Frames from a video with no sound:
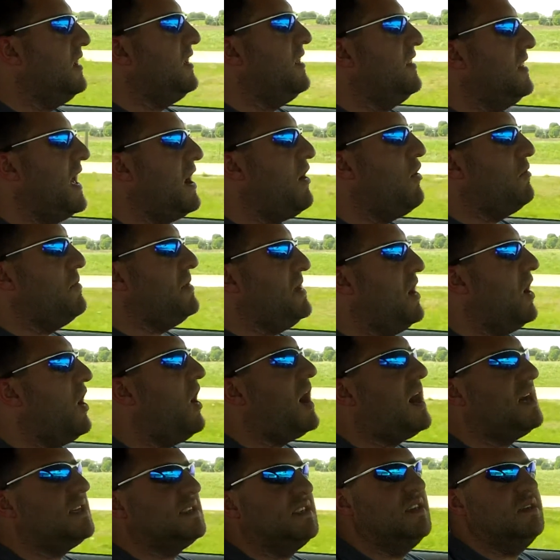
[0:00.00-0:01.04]
That would be
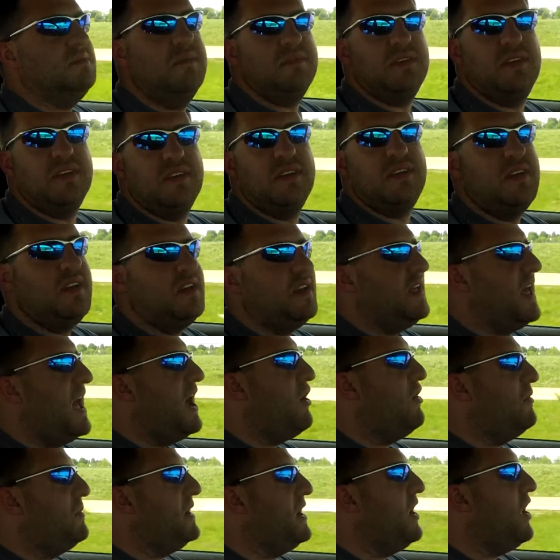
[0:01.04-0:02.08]
awesome.
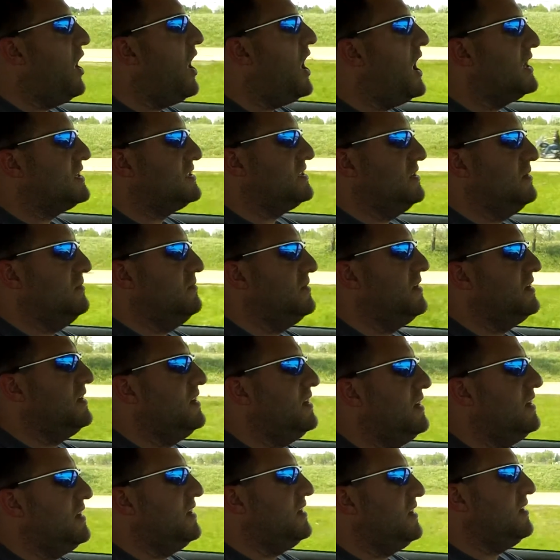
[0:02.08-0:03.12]
That would be awesome.
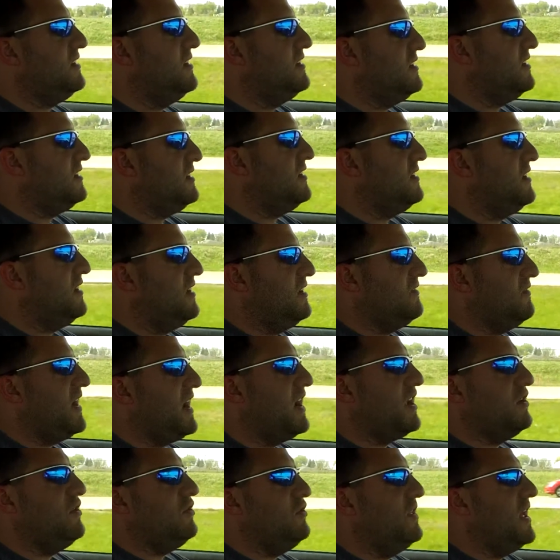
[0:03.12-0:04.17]
If I
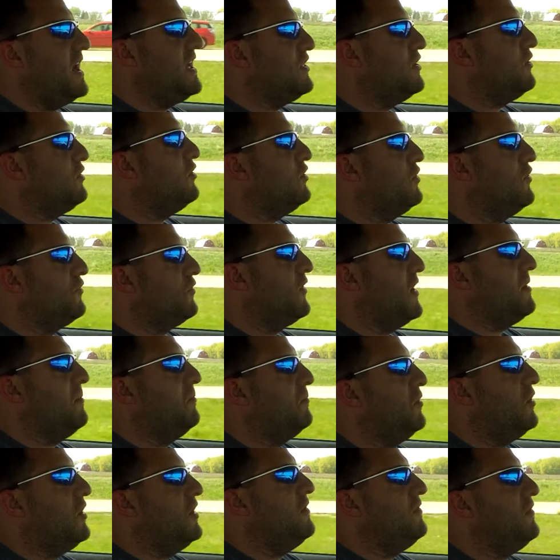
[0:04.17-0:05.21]
could do that the whole trip,
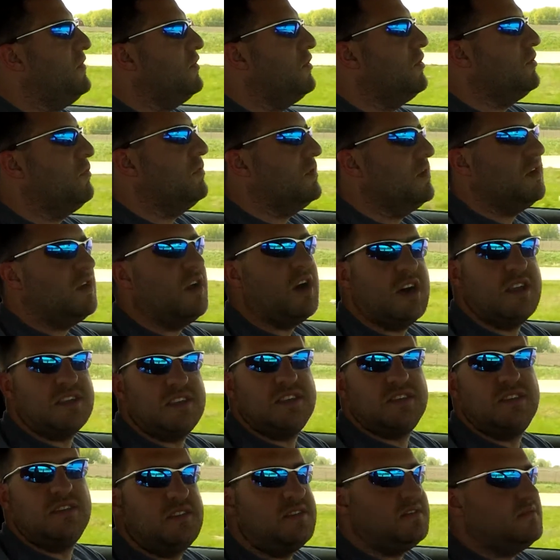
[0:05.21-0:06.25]
boy, fuel wouldn't cost
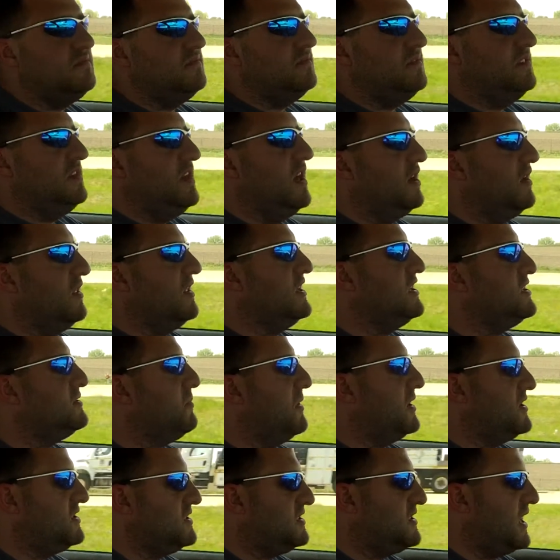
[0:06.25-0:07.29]
nearly as
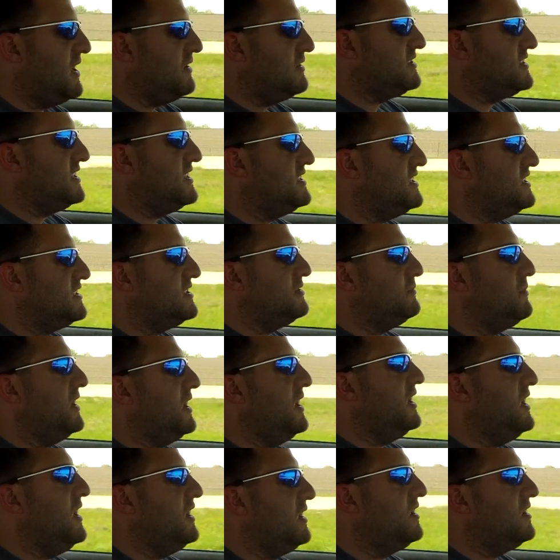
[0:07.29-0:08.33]
much as I was
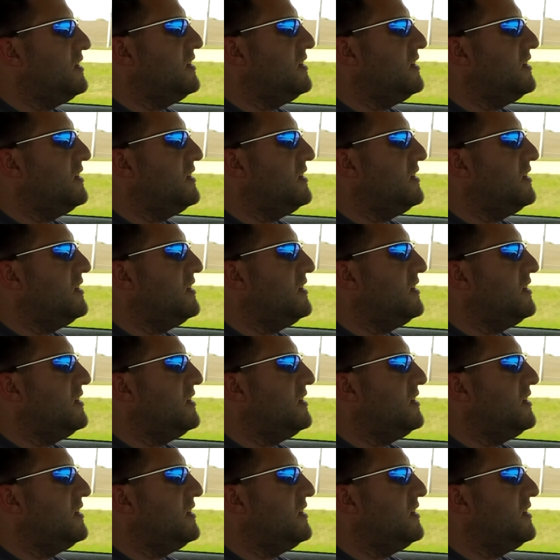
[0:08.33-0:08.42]
anticipating.